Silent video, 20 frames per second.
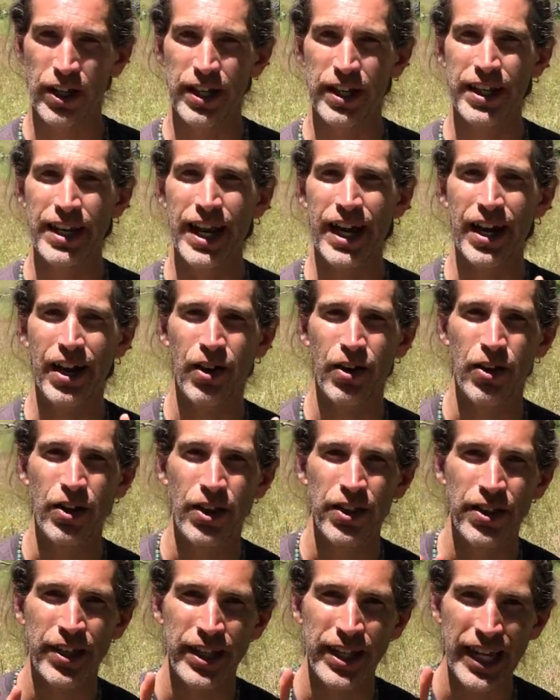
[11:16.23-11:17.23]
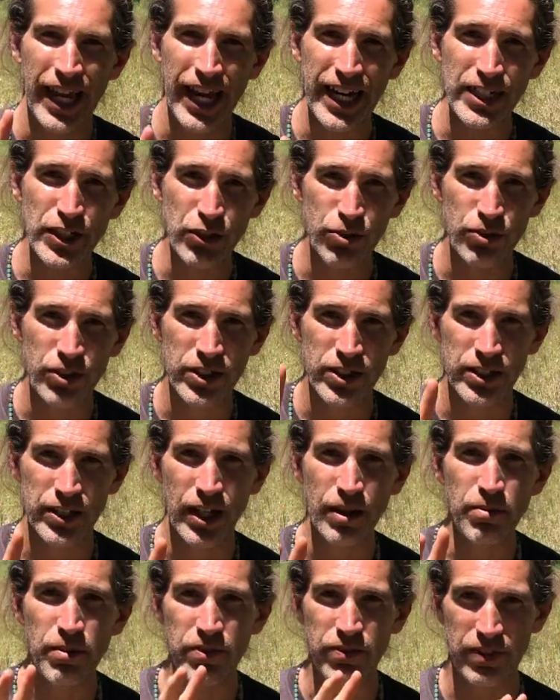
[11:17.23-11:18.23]
Now, the catch with
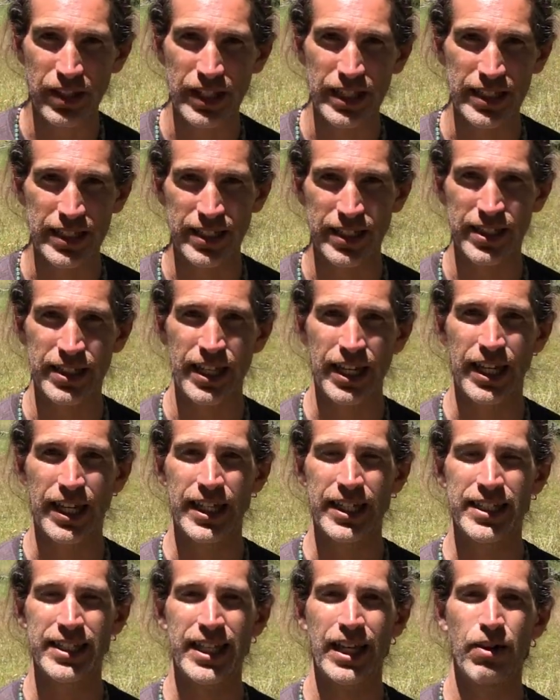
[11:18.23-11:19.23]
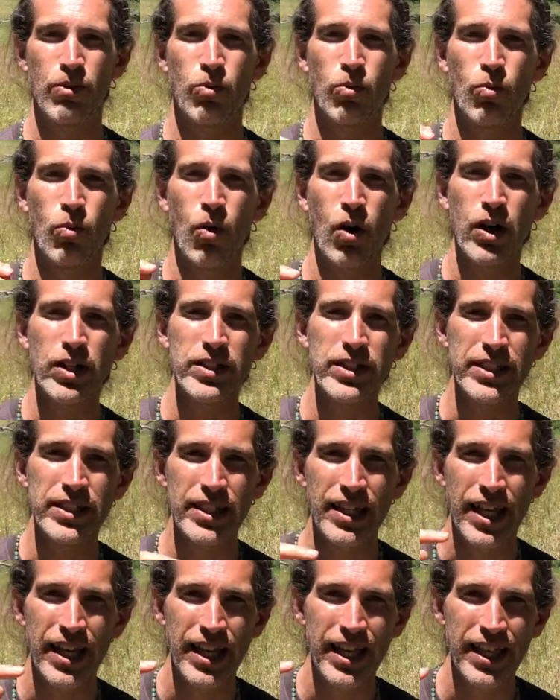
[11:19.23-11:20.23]
some of these is that once
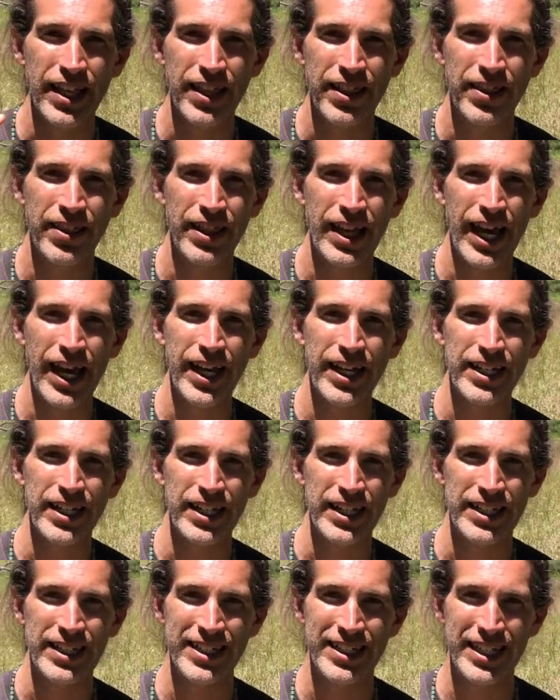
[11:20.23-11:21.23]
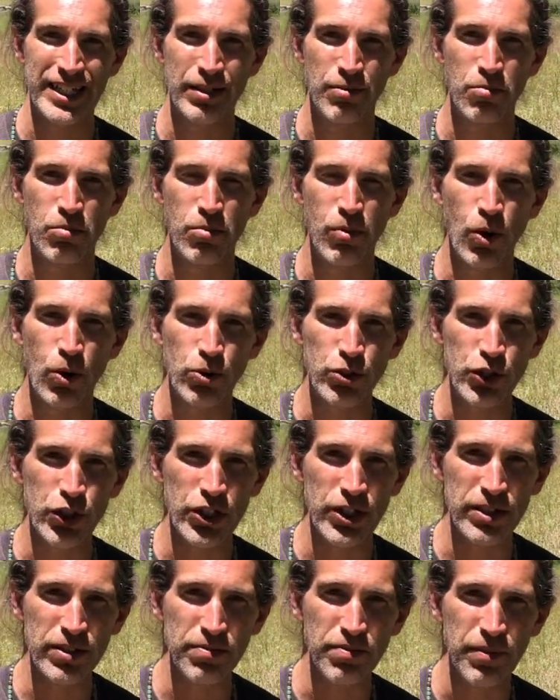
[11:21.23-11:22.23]
that is in
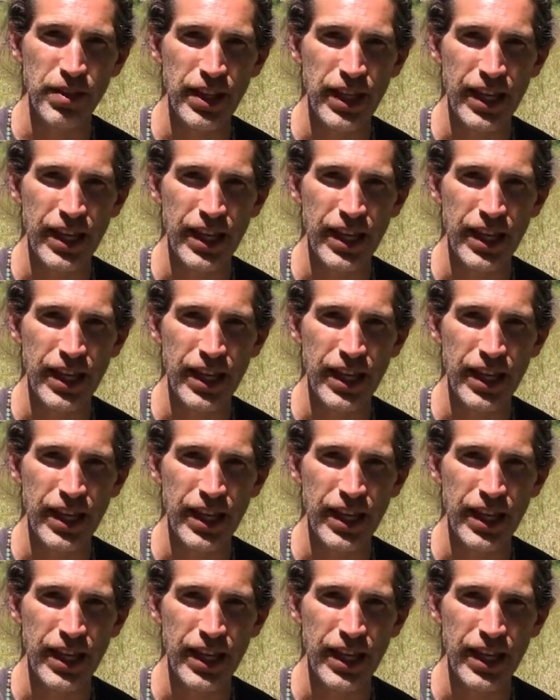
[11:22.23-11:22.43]
motion,